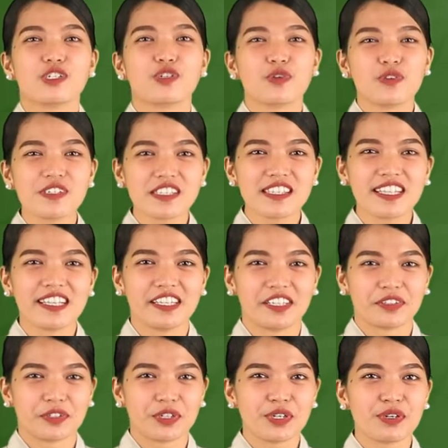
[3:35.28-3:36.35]
Choose the
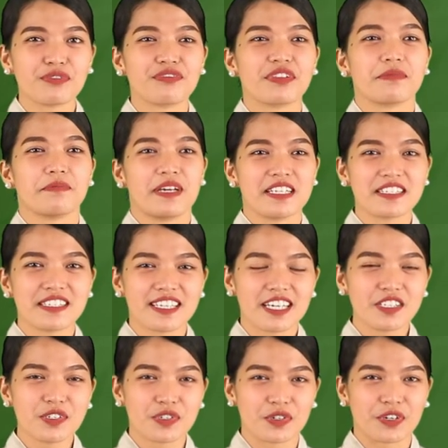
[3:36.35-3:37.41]
letter of the best
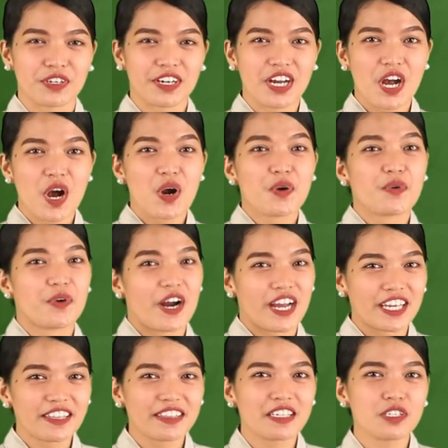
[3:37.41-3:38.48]
answer.
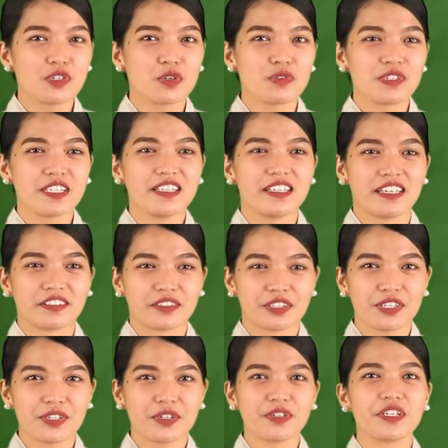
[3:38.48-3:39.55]
Write the chosen
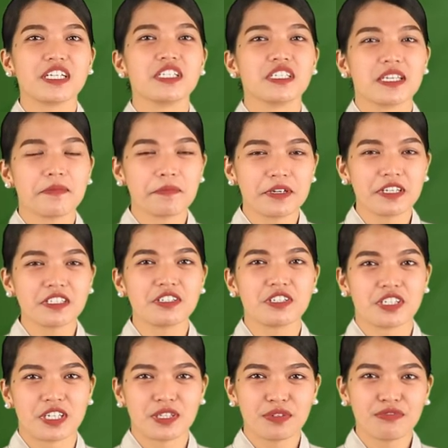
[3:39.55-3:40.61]
letter on a separate
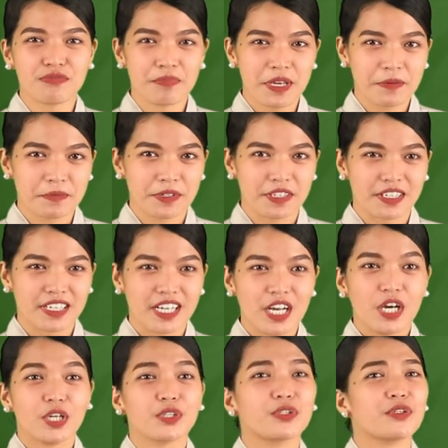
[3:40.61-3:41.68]
sheet of paper.
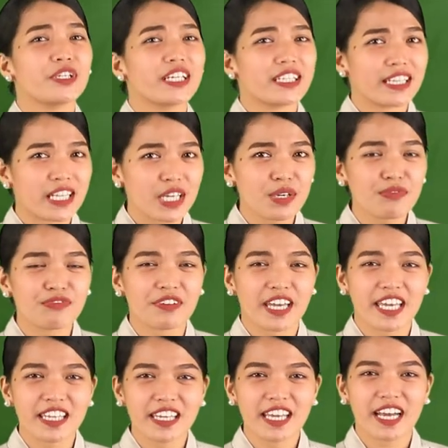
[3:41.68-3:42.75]
Do not leave
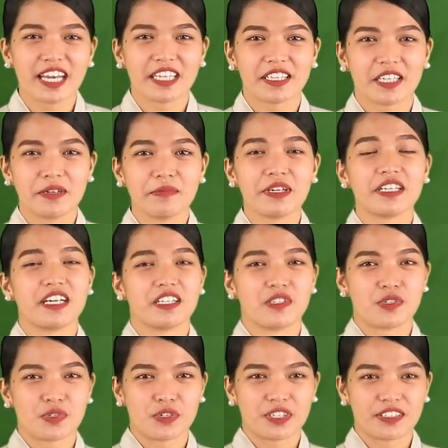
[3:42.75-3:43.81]
any item
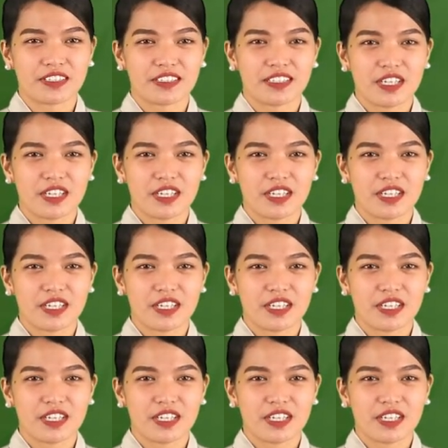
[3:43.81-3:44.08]
unanswered.